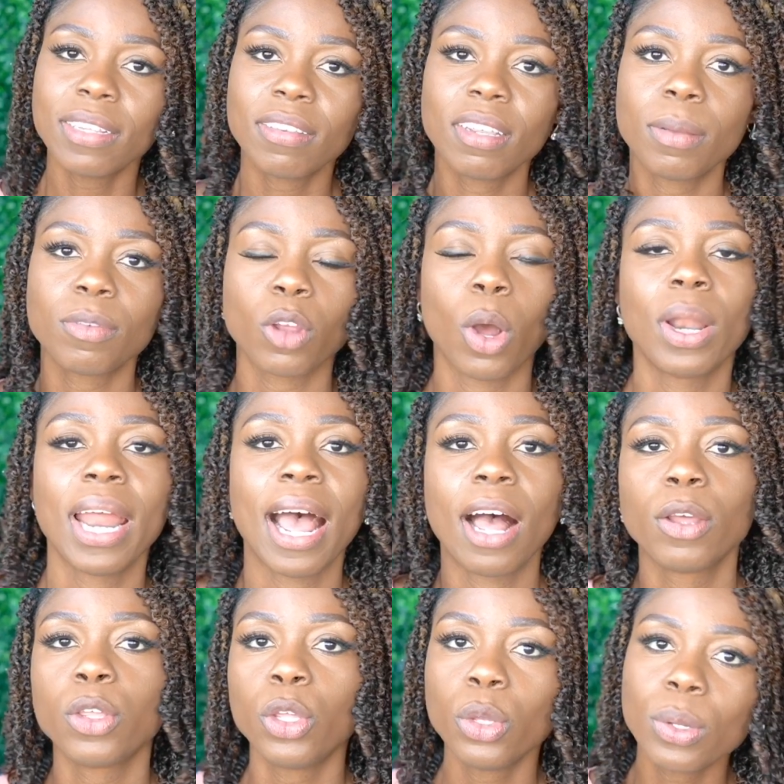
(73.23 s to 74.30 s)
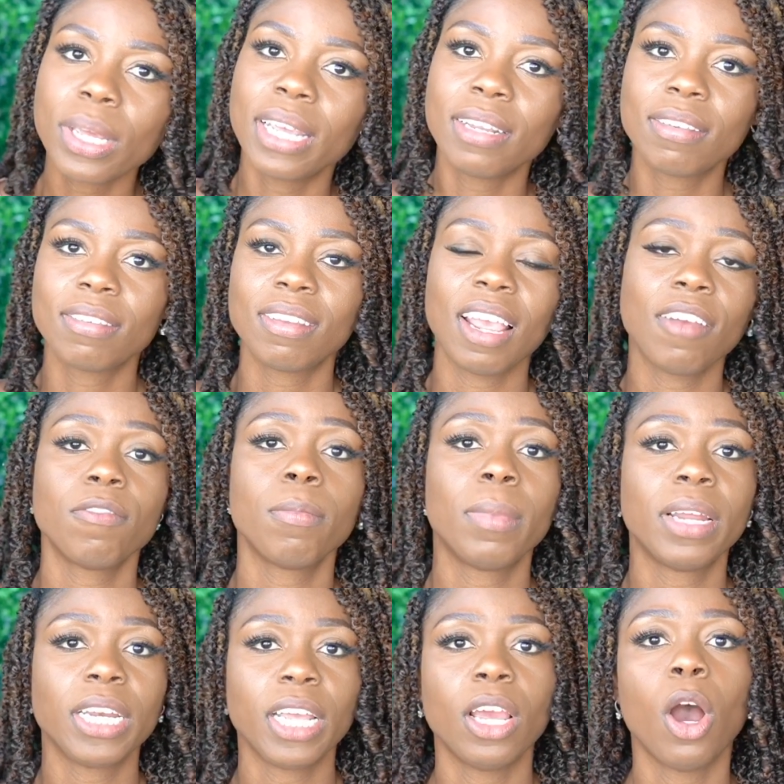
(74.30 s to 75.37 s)
tips on how you can save
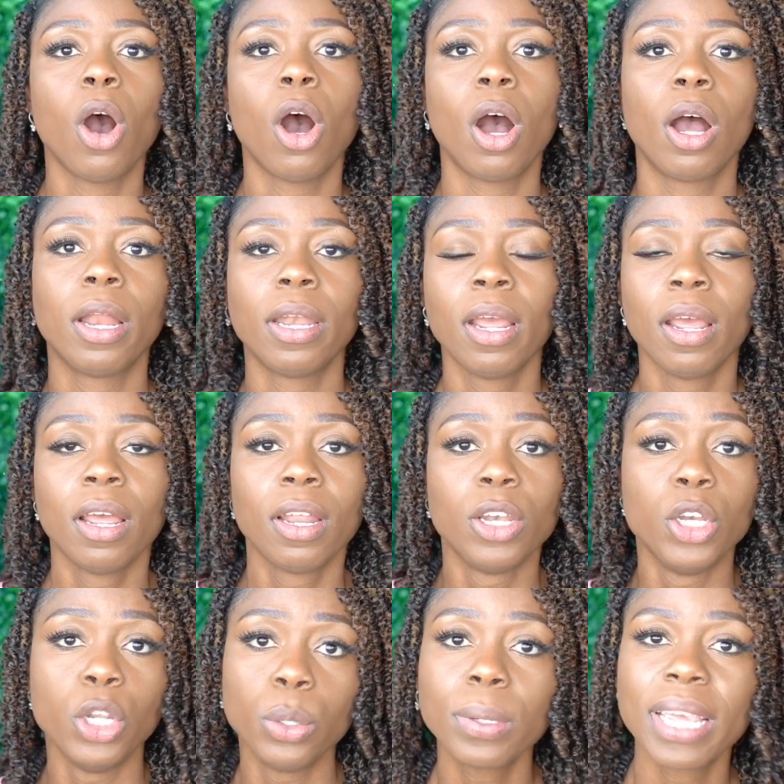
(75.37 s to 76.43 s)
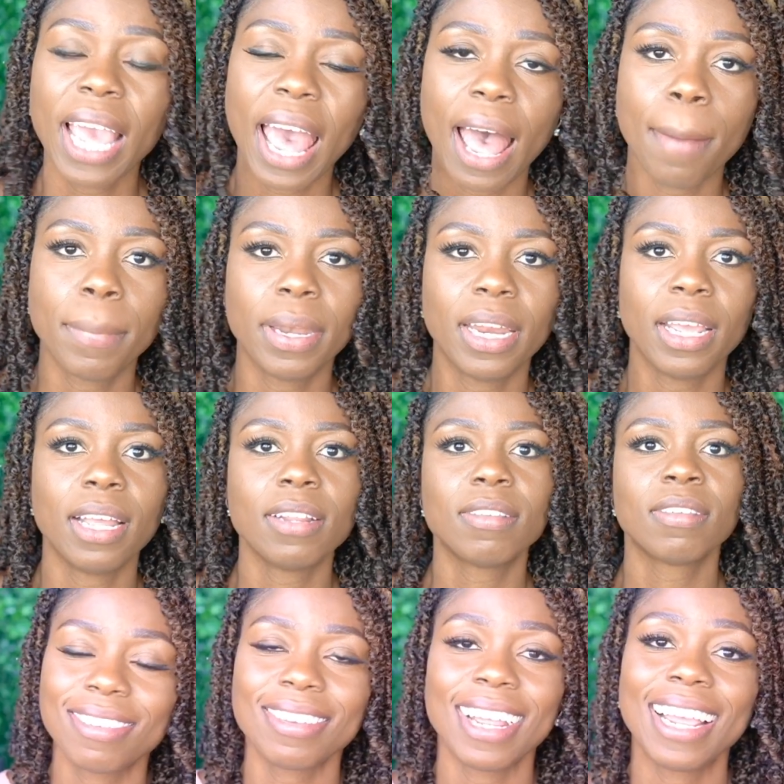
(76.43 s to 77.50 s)
money on new
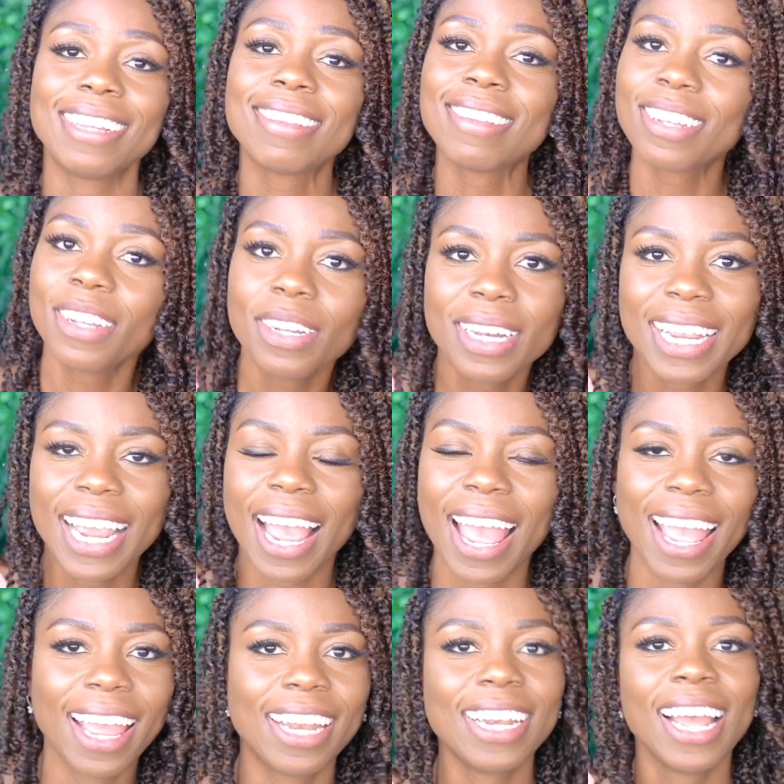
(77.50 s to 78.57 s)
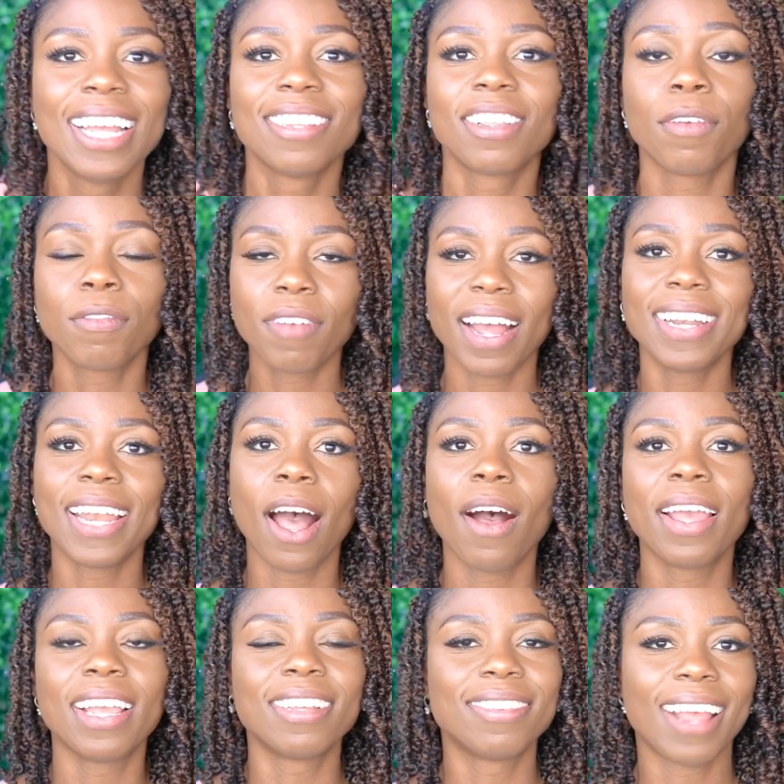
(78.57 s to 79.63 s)
cabinets. Stay till the end to find
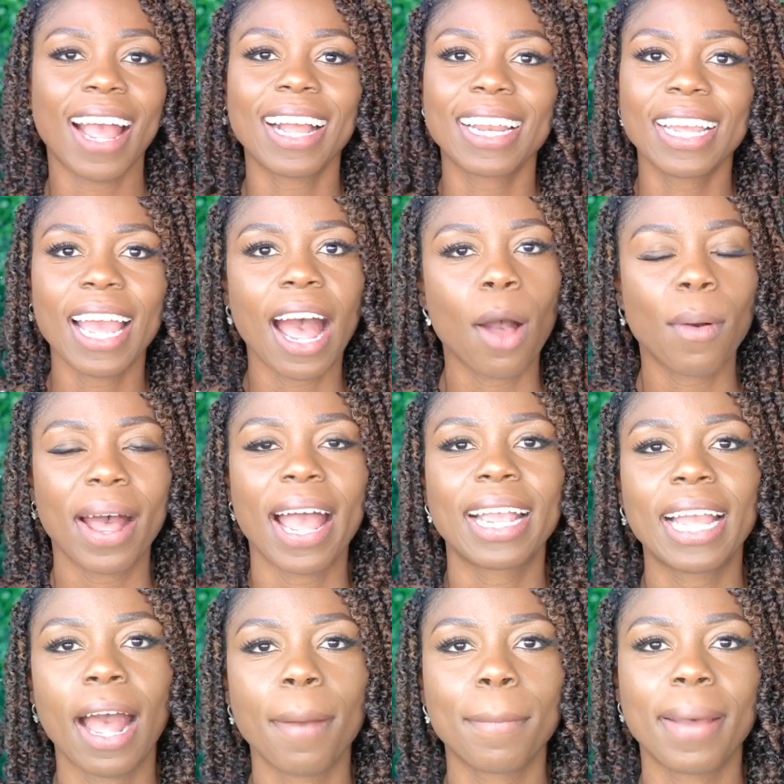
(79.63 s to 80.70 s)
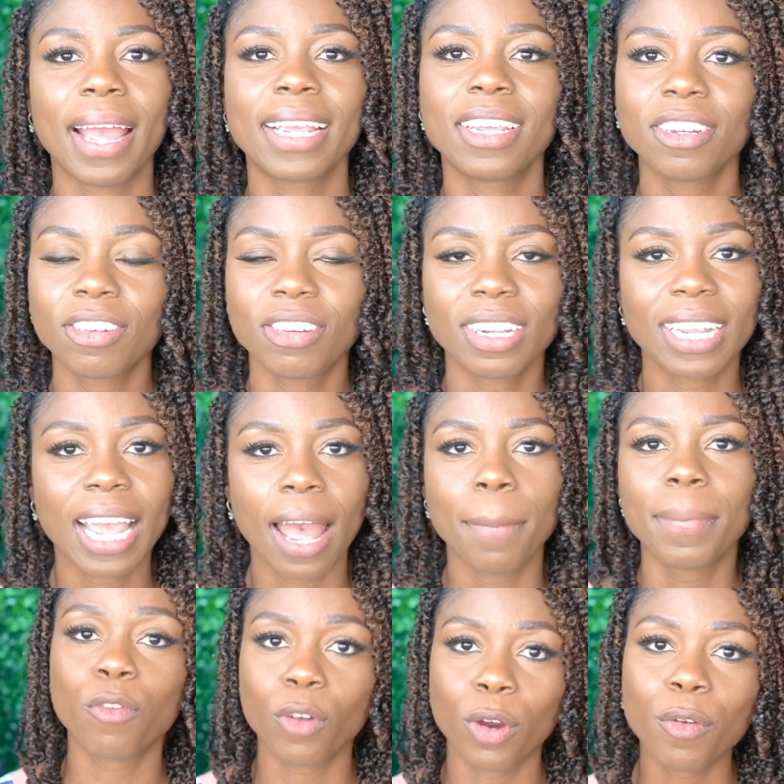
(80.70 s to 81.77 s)
out exactly how I got my kitchen
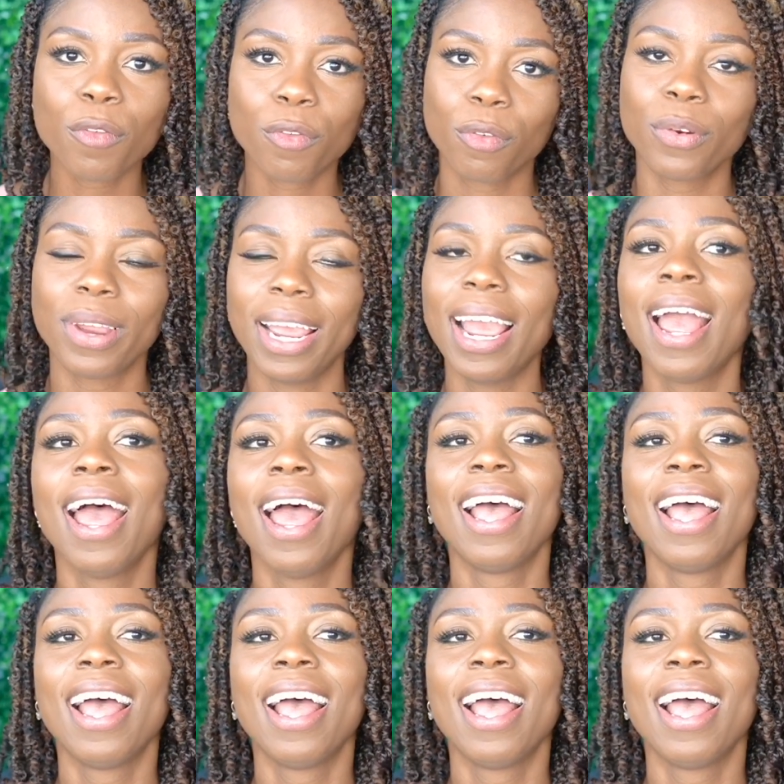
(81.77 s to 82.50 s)
cabinet for free.